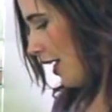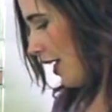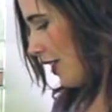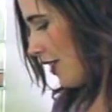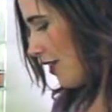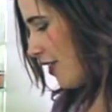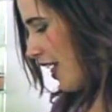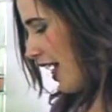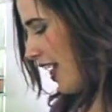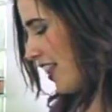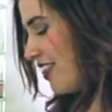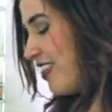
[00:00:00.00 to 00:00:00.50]

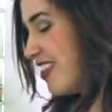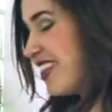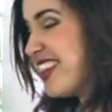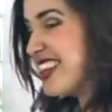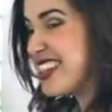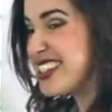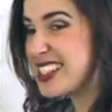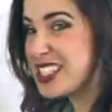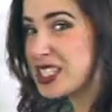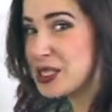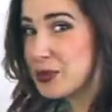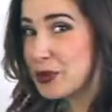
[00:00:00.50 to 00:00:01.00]
Then
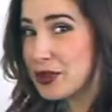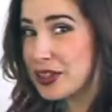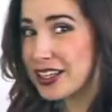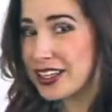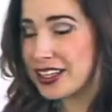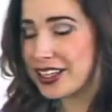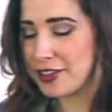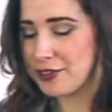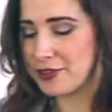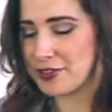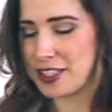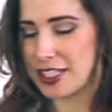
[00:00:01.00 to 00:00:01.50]
this is pretty
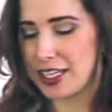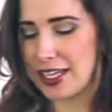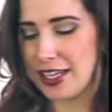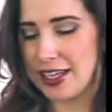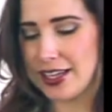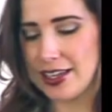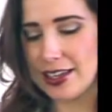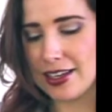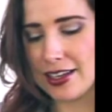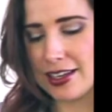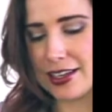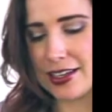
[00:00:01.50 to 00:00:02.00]
nifty.
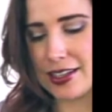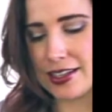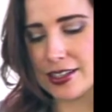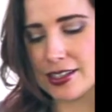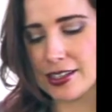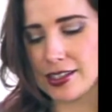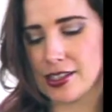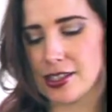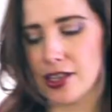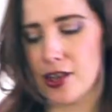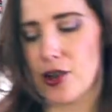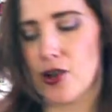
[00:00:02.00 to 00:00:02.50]

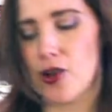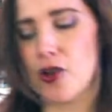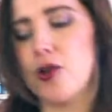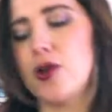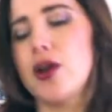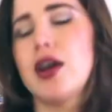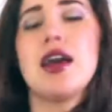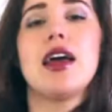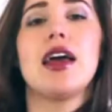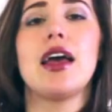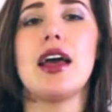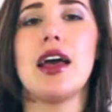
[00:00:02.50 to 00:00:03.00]
So
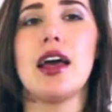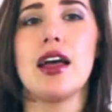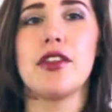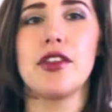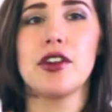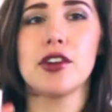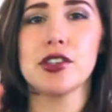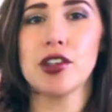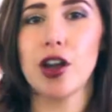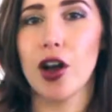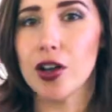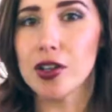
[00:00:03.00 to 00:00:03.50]

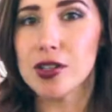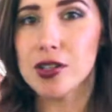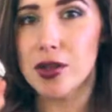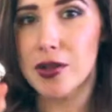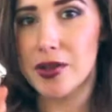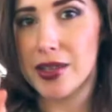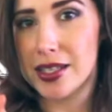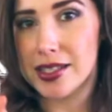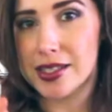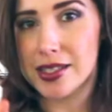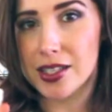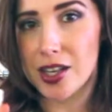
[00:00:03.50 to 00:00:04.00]
there's also
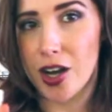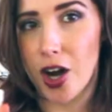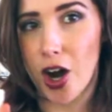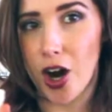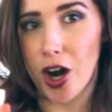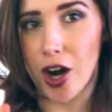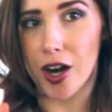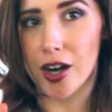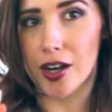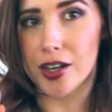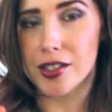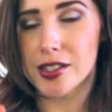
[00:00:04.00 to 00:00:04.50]
these
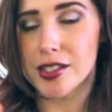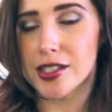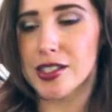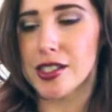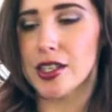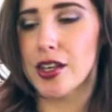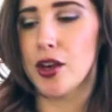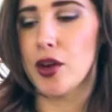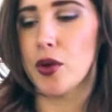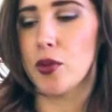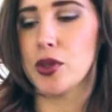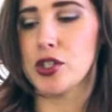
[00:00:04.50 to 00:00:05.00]
cards
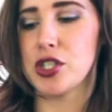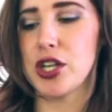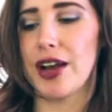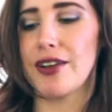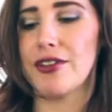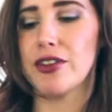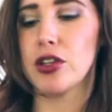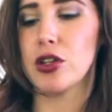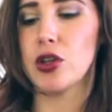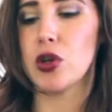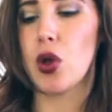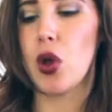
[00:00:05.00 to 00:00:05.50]
which have
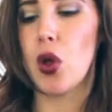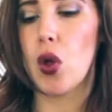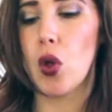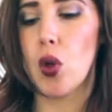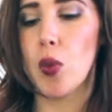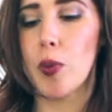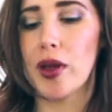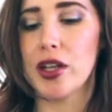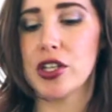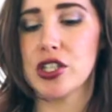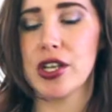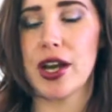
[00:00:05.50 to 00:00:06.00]
a little hole
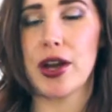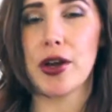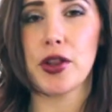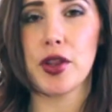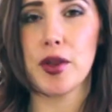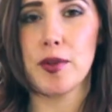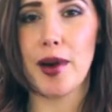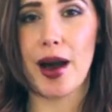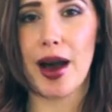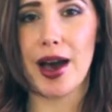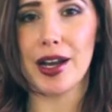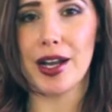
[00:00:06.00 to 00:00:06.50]
punch out on the
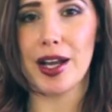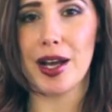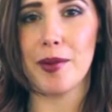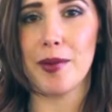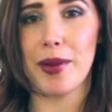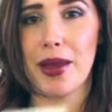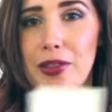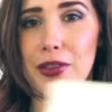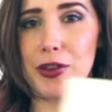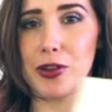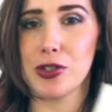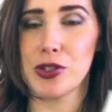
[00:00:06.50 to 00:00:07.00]
bottom,
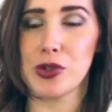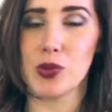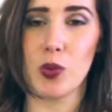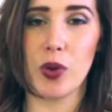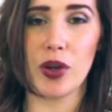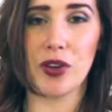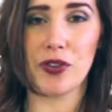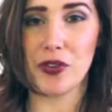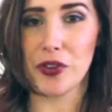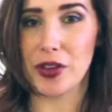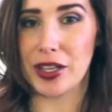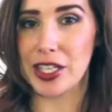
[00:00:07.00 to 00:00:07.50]
and there's
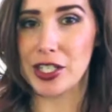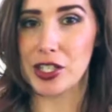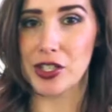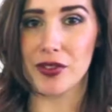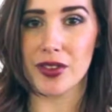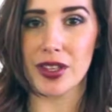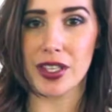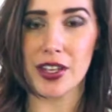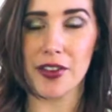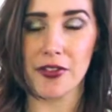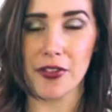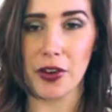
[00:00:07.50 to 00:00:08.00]
one for each of
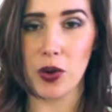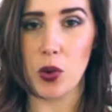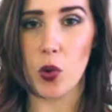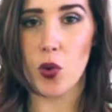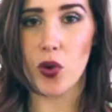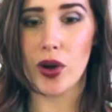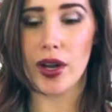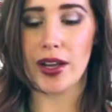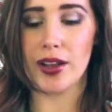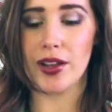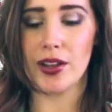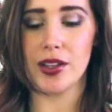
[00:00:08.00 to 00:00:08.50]
the different
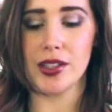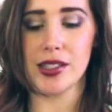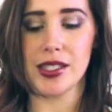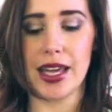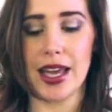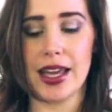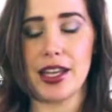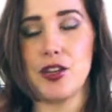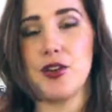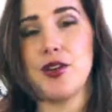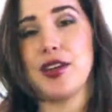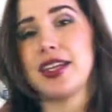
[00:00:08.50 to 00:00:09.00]
oils,
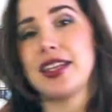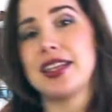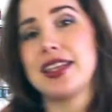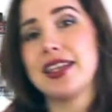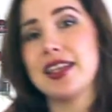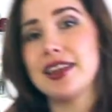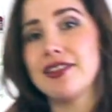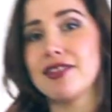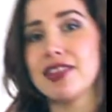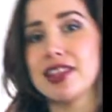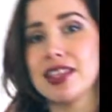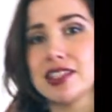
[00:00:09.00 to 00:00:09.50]
and you can
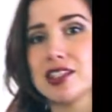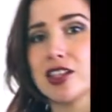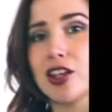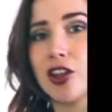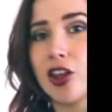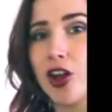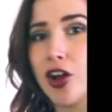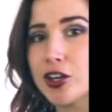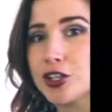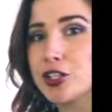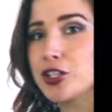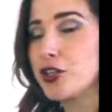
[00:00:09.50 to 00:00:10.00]
give this
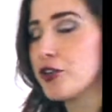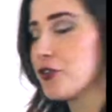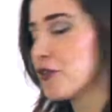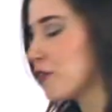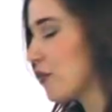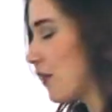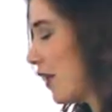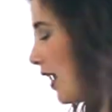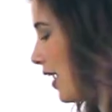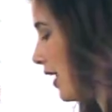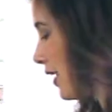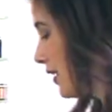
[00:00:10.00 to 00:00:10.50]
along to your
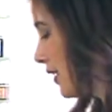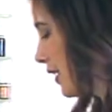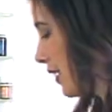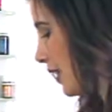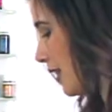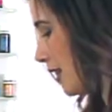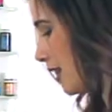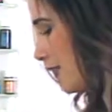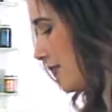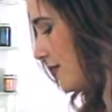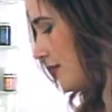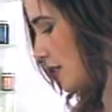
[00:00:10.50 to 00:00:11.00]
friend and
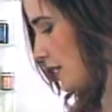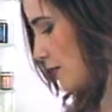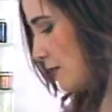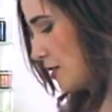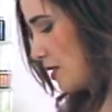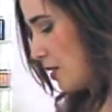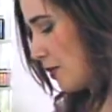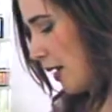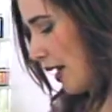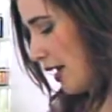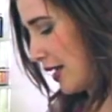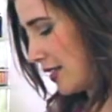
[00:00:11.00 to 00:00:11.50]
it gives them
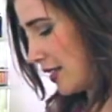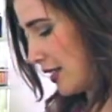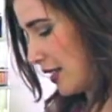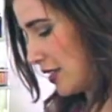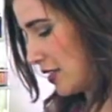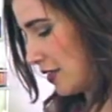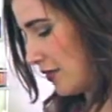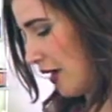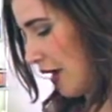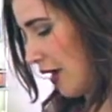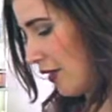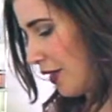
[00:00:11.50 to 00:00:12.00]
some ideas
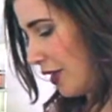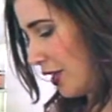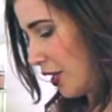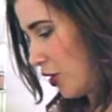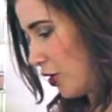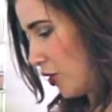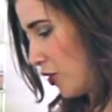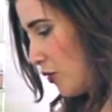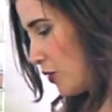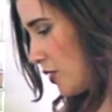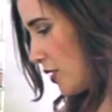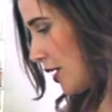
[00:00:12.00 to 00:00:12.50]
of how they
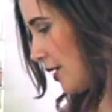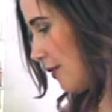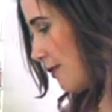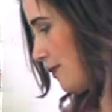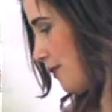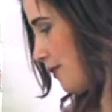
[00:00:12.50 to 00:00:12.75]
can use it.